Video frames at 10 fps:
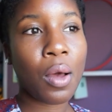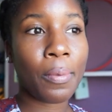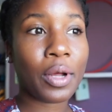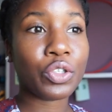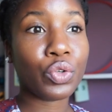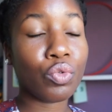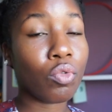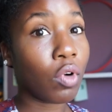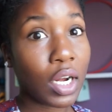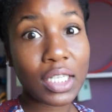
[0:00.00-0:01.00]
I'm about to
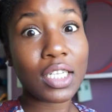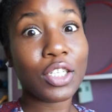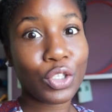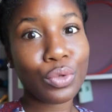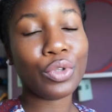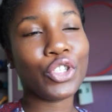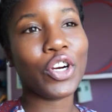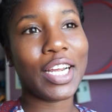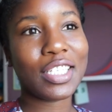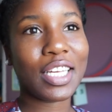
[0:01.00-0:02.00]
run to the
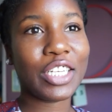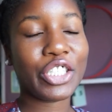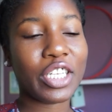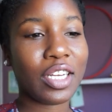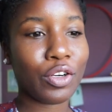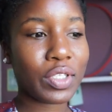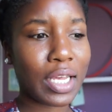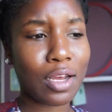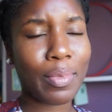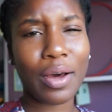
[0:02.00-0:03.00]
train station. It'll
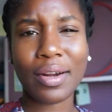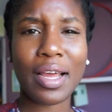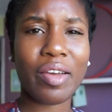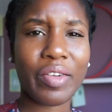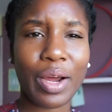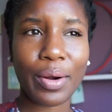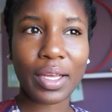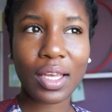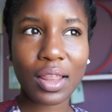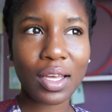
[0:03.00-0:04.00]
take about a half an hour to
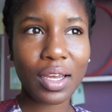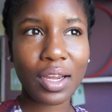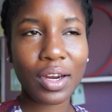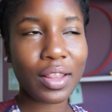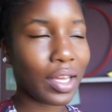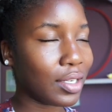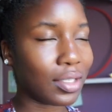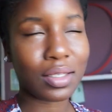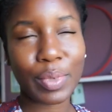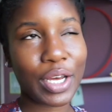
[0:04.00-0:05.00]
get there. That
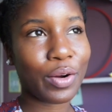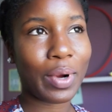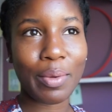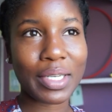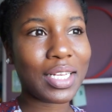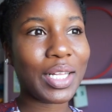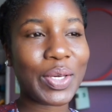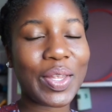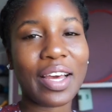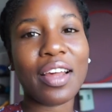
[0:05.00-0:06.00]
doesn't matter. Why am I telling
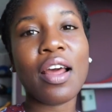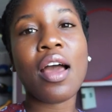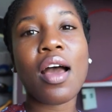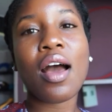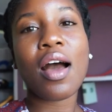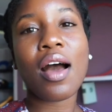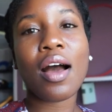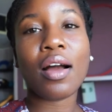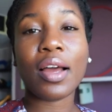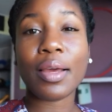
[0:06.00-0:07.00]
you that?
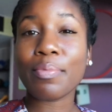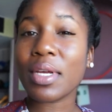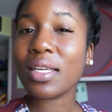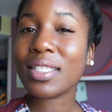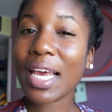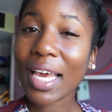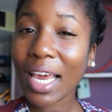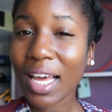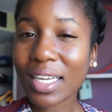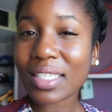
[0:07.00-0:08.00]
I'm
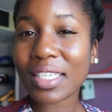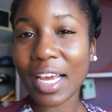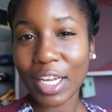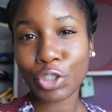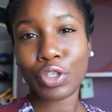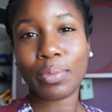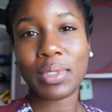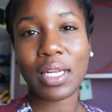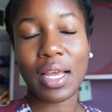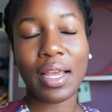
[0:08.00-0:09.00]
taking a day trip
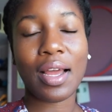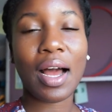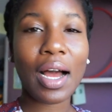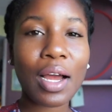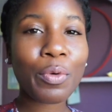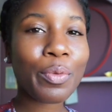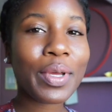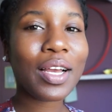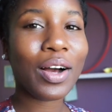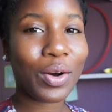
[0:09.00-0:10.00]
today. I will
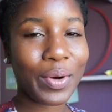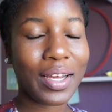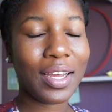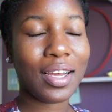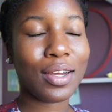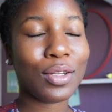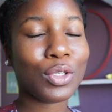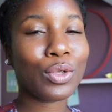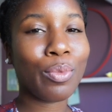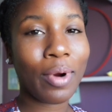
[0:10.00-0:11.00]
be going
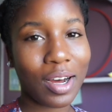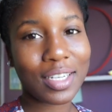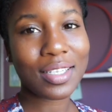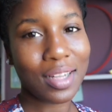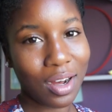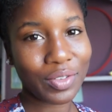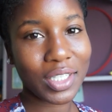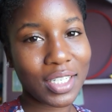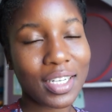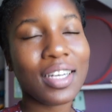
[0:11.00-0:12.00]
to
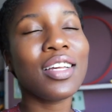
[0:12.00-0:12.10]
Bratislava